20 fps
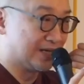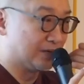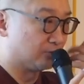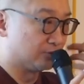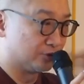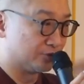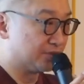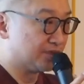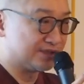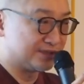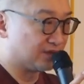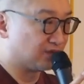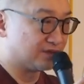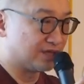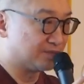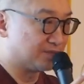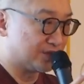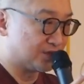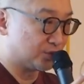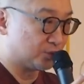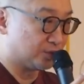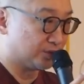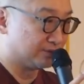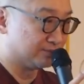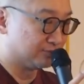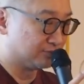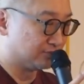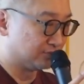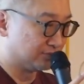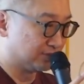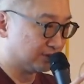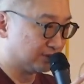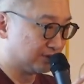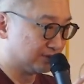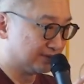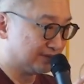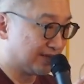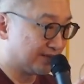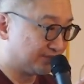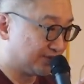I will always tell them is
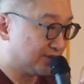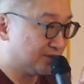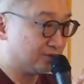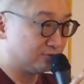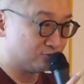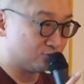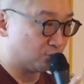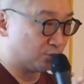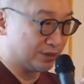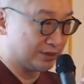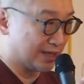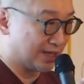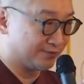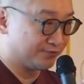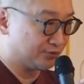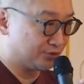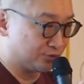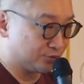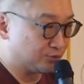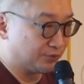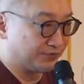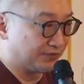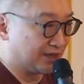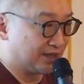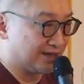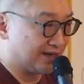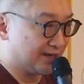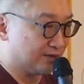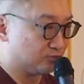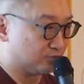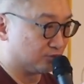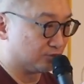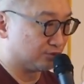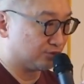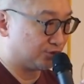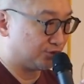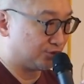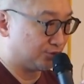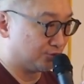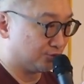nothing we ever do with AI will,
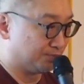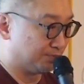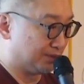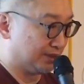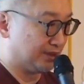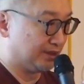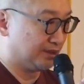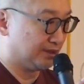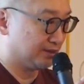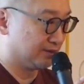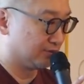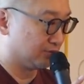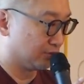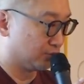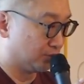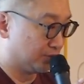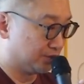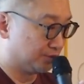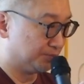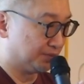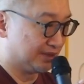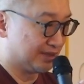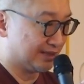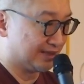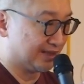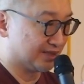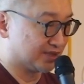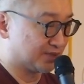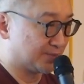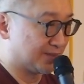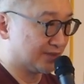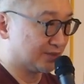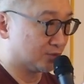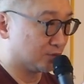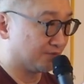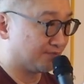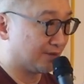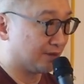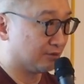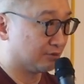should be or will be at the expense
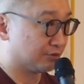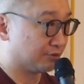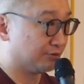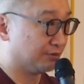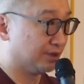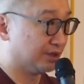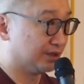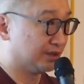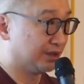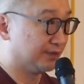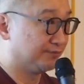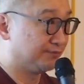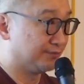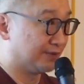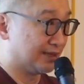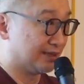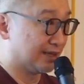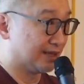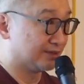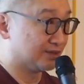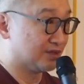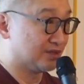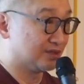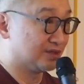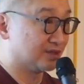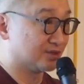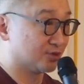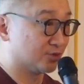of our creative and artistic